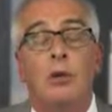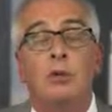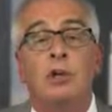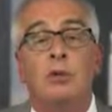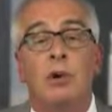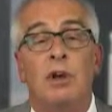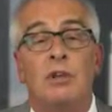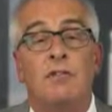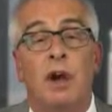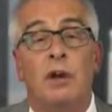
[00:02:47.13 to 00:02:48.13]
other key
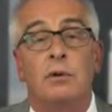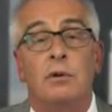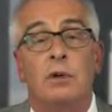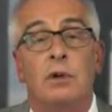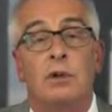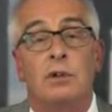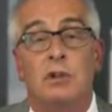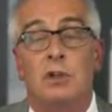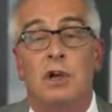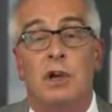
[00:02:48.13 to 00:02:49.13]
rating factors
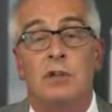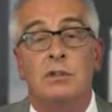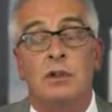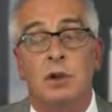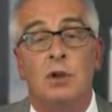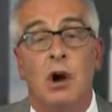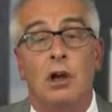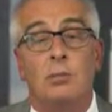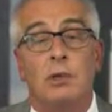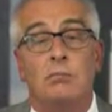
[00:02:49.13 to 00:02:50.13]
such as the
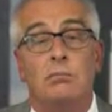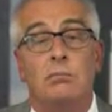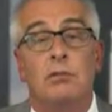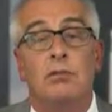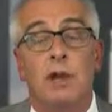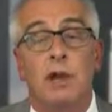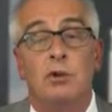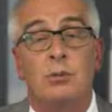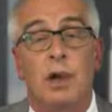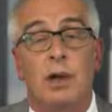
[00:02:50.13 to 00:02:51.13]
economy,
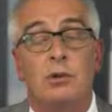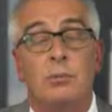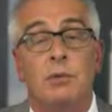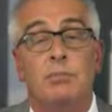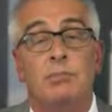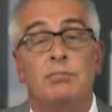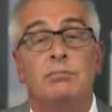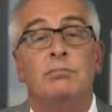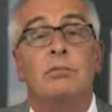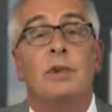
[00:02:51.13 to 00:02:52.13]
financial management,
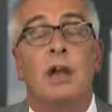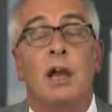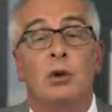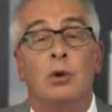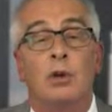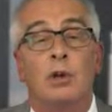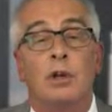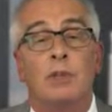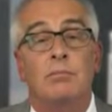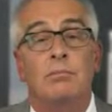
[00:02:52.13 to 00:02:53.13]
and
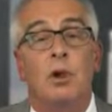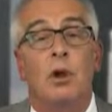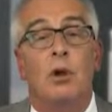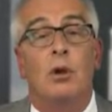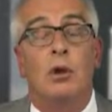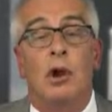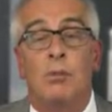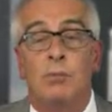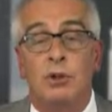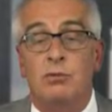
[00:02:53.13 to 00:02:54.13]
liquidity
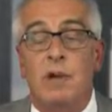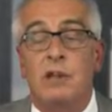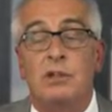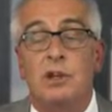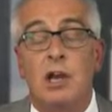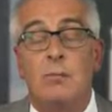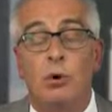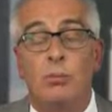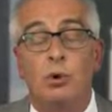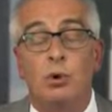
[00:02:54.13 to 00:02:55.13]
must remain the same
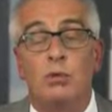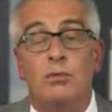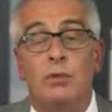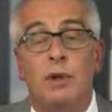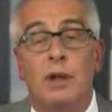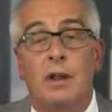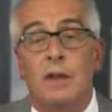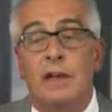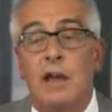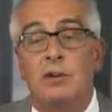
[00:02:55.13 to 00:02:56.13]
or improve.
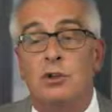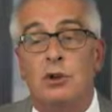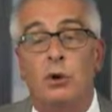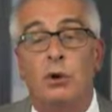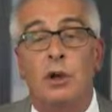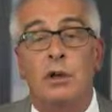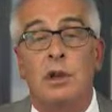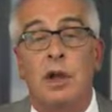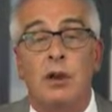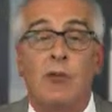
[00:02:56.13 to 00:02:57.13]
They can't deteriorate
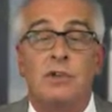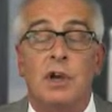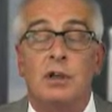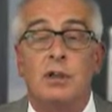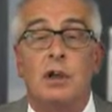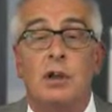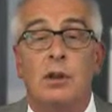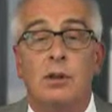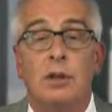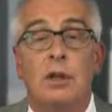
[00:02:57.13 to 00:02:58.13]
and offset
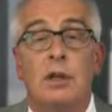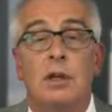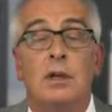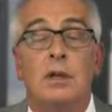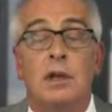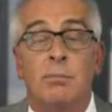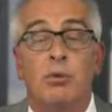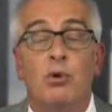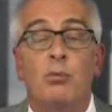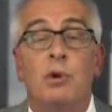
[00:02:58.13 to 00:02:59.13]
the
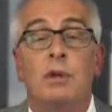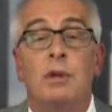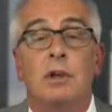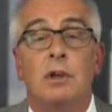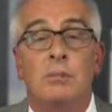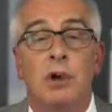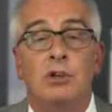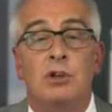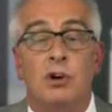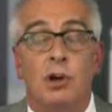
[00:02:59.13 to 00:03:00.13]
improvement in
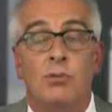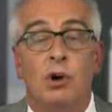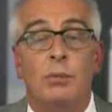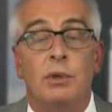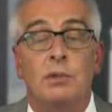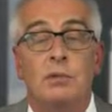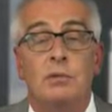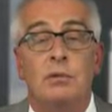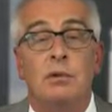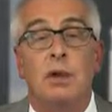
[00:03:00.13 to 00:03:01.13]
budgetary performance